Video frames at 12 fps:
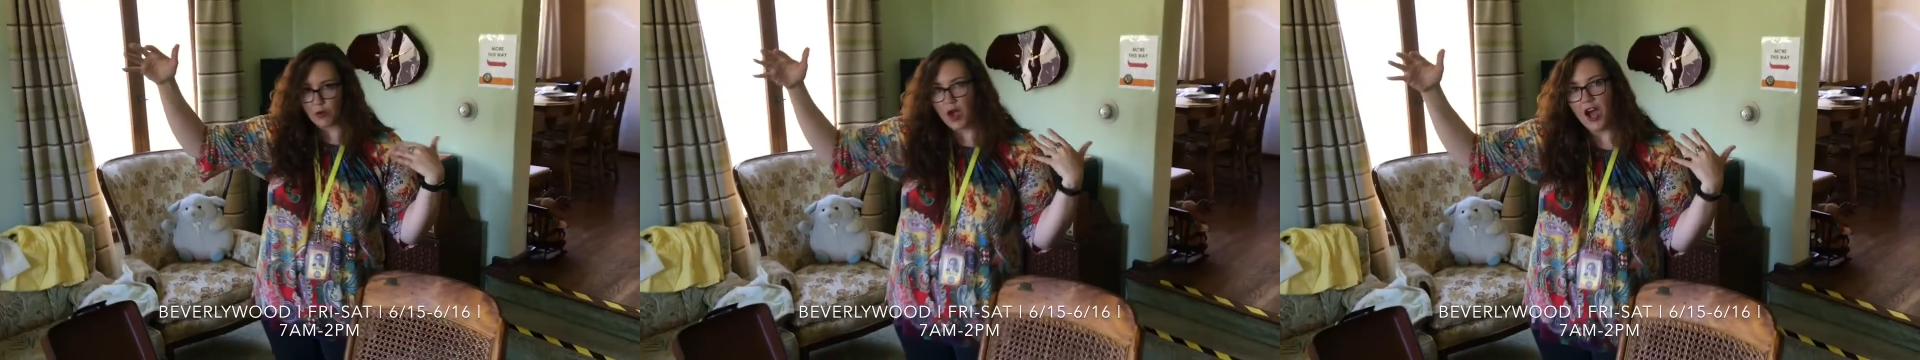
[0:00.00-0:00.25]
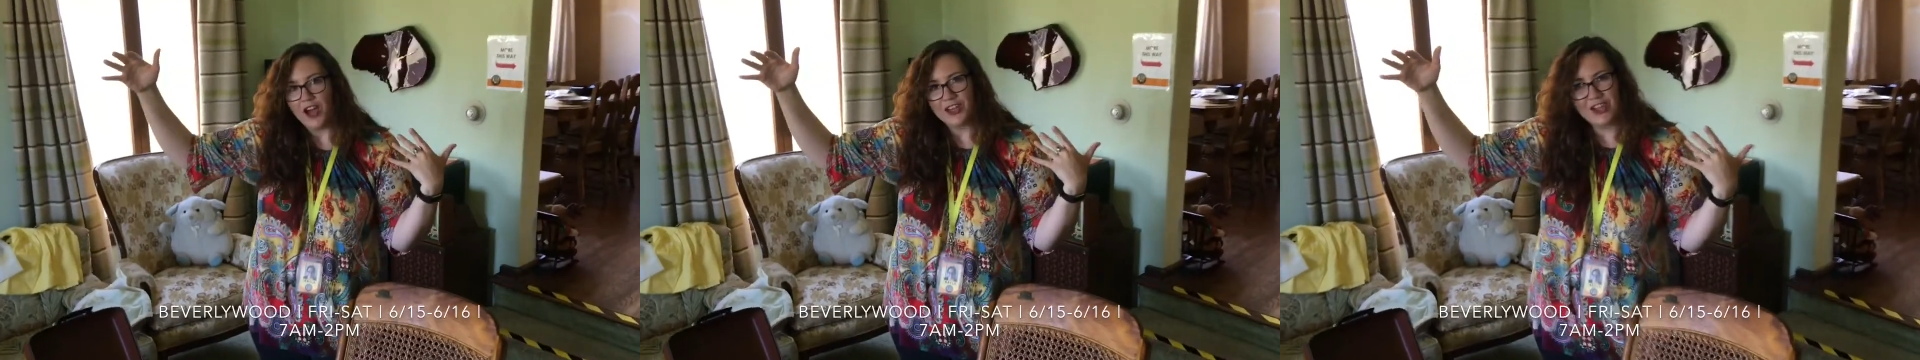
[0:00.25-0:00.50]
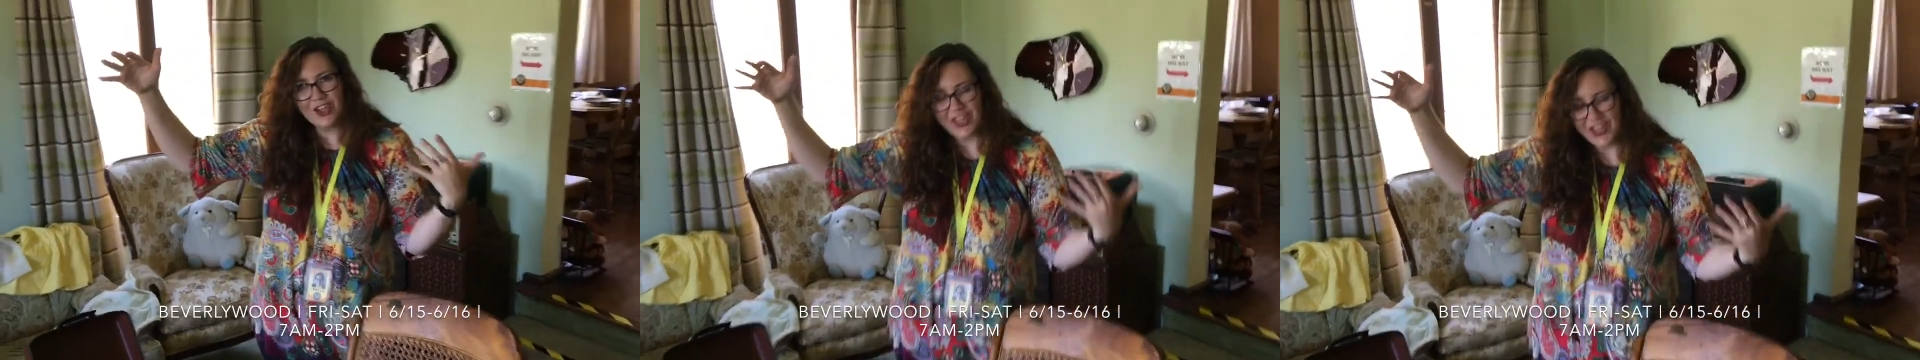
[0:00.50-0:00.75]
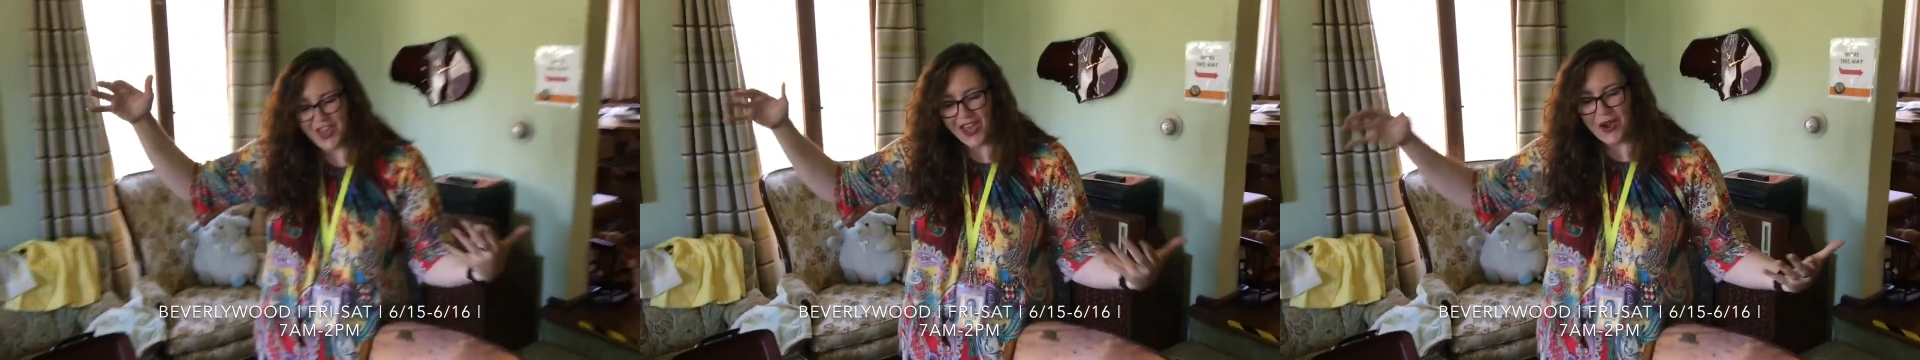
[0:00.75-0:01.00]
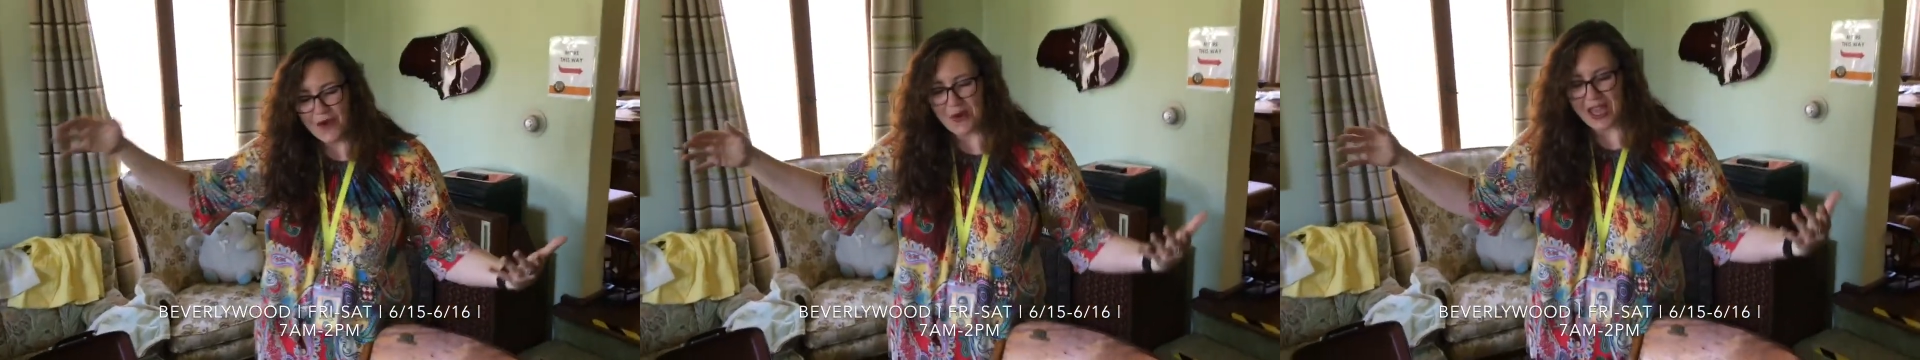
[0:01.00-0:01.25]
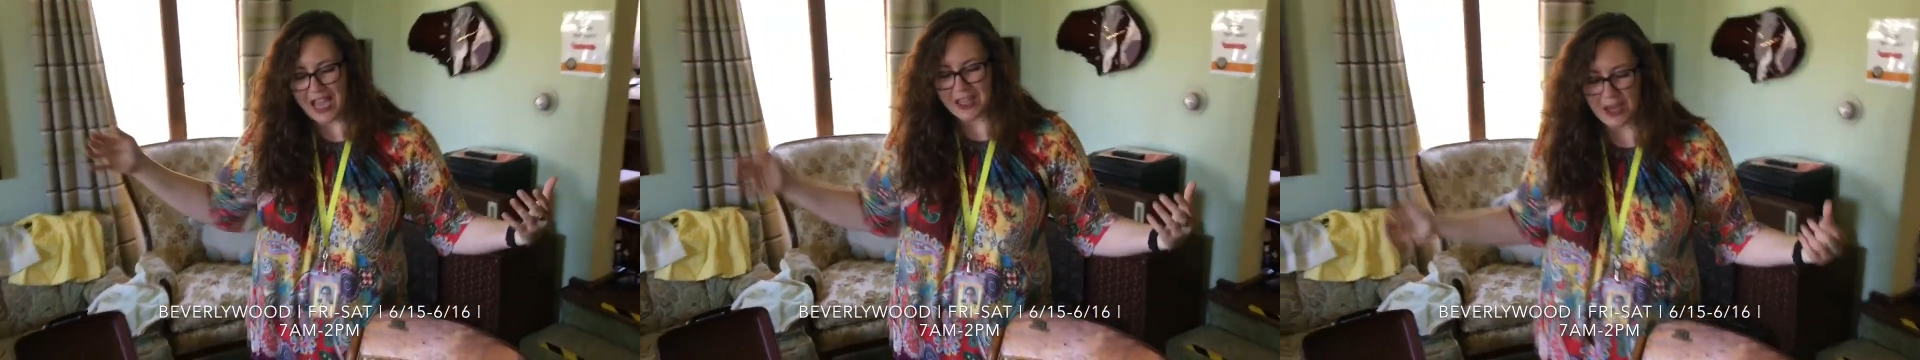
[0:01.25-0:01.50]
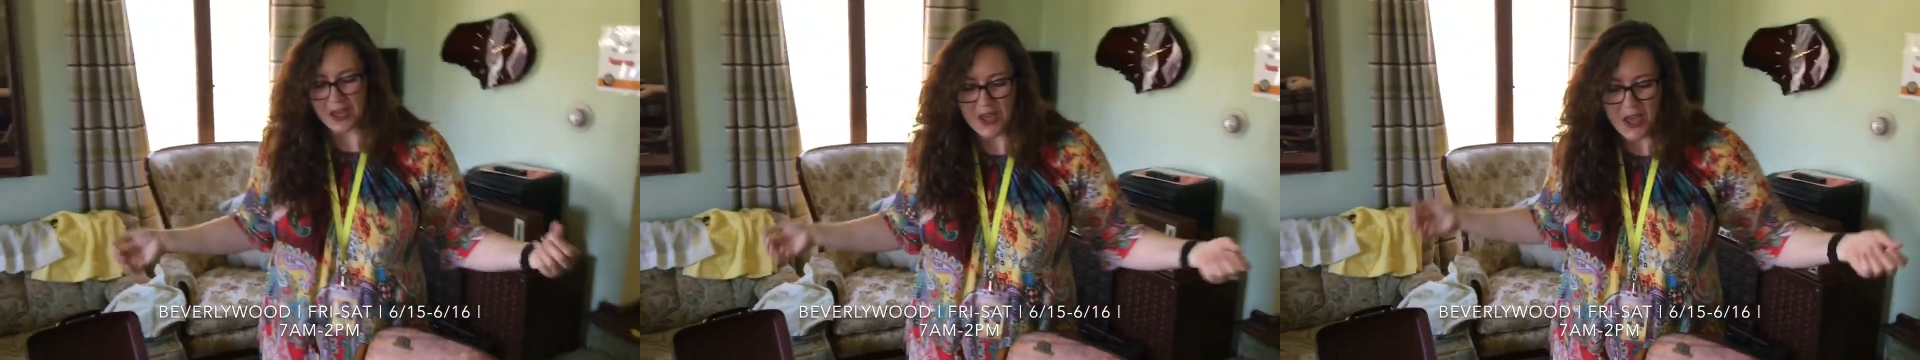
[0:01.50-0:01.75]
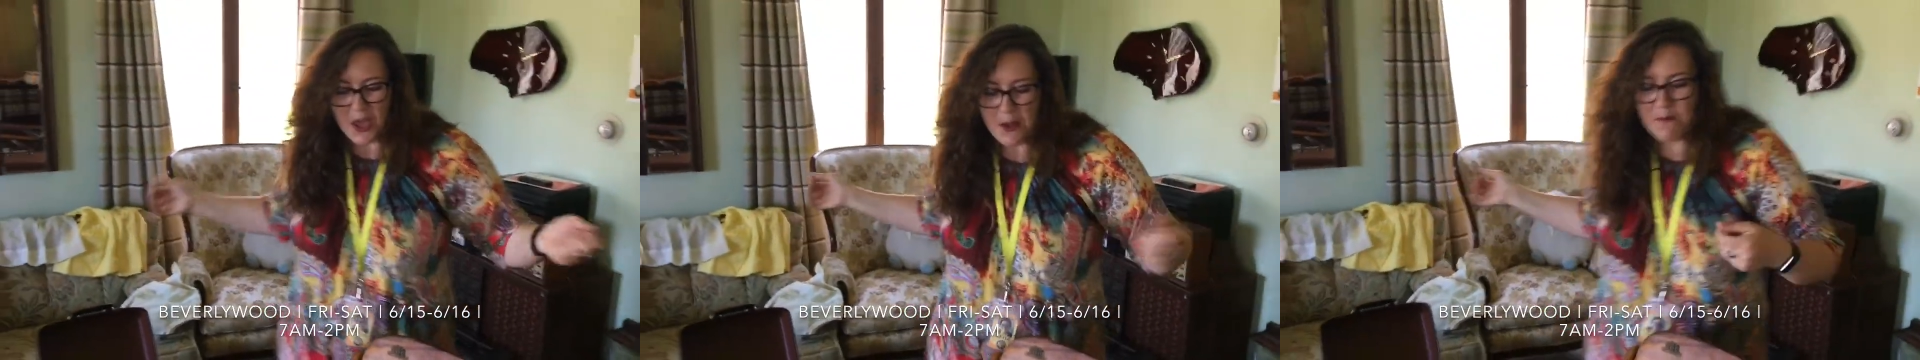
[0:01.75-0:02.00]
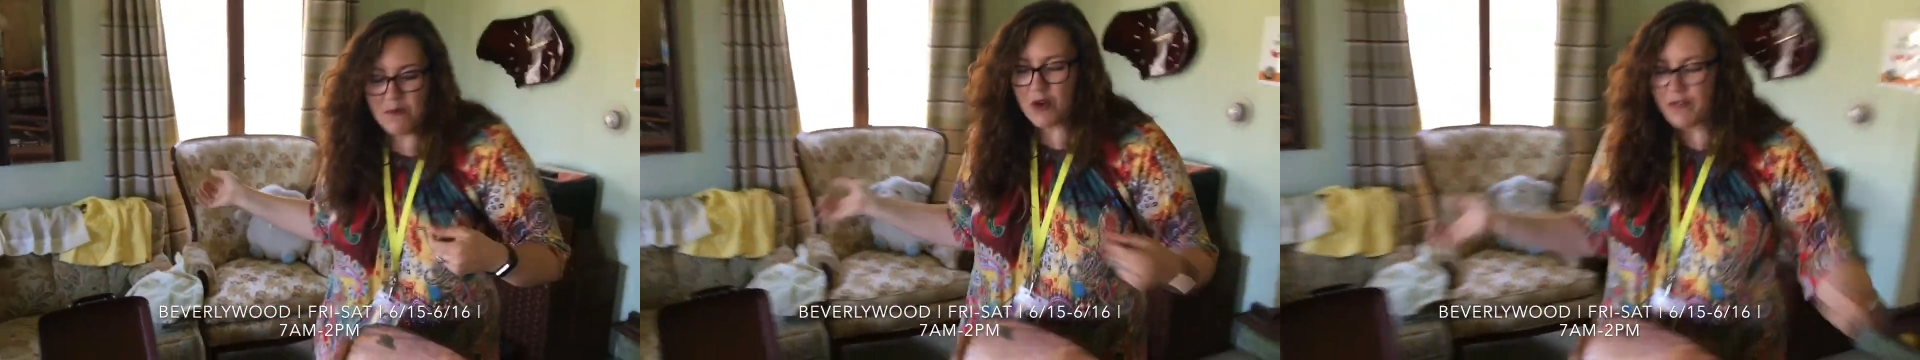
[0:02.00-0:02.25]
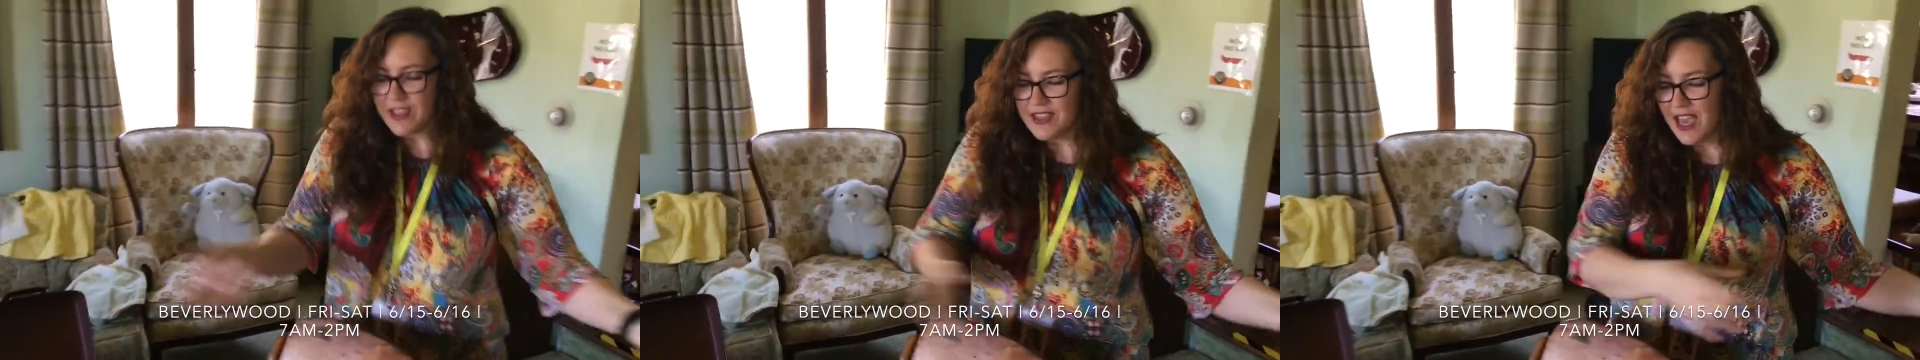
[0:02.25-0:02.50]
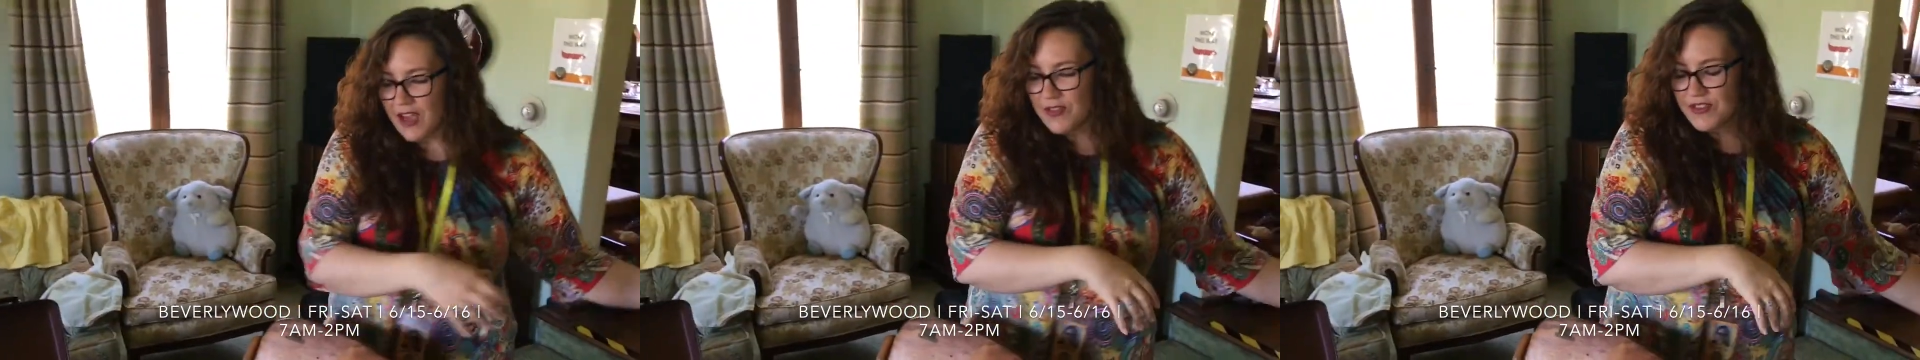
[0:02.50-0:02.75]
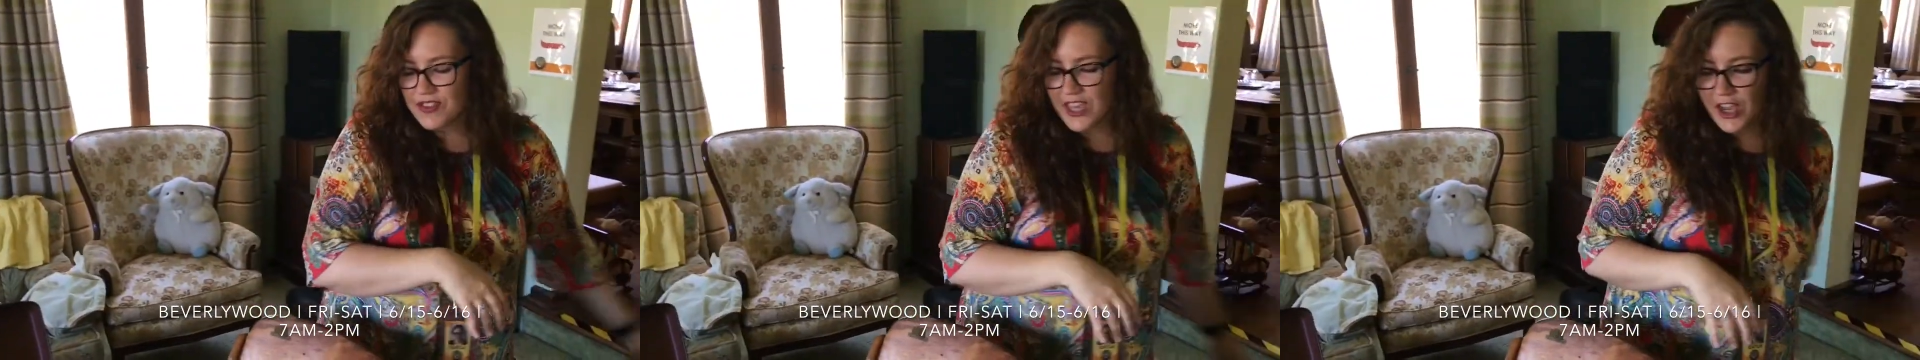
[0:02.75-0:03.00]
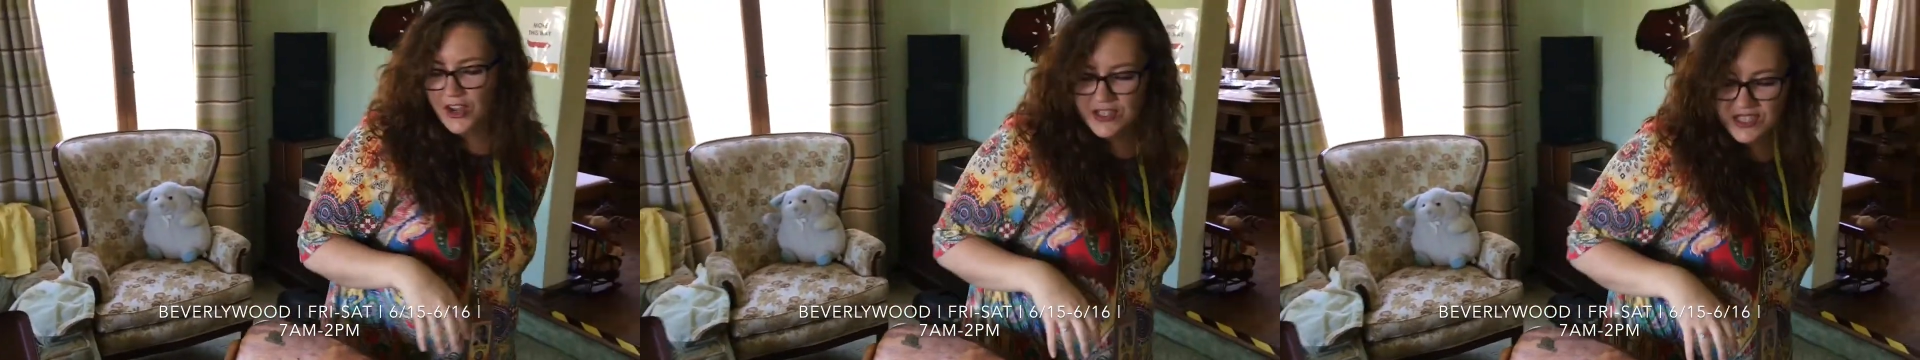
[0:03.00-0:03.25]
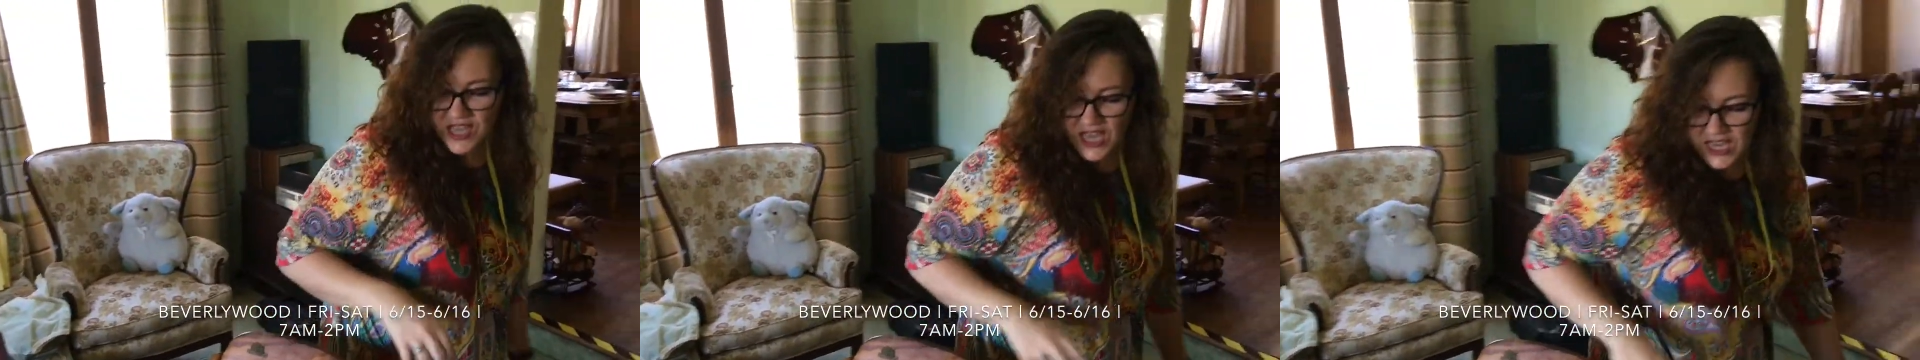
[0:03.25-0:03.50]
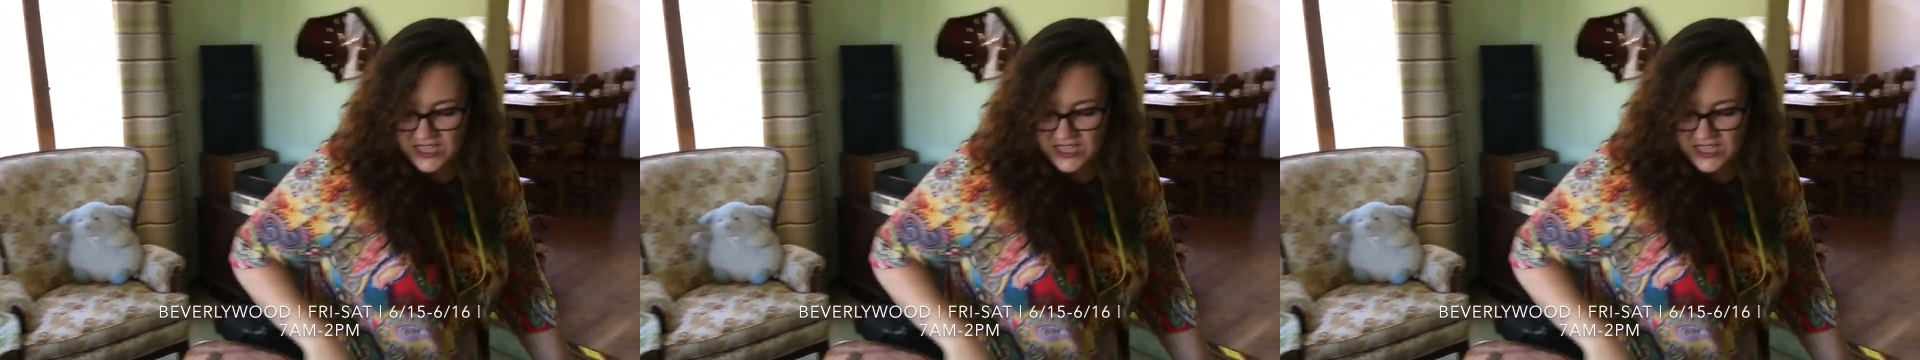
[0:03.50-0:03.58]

garage. We had to move it down the stairs.